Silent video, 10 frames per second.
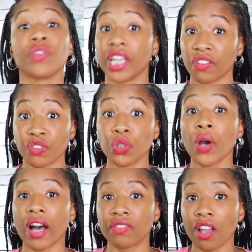If you
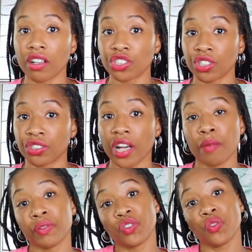have lost your
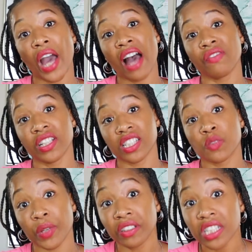job, if you have
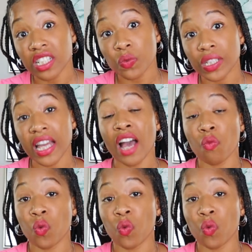experience with that,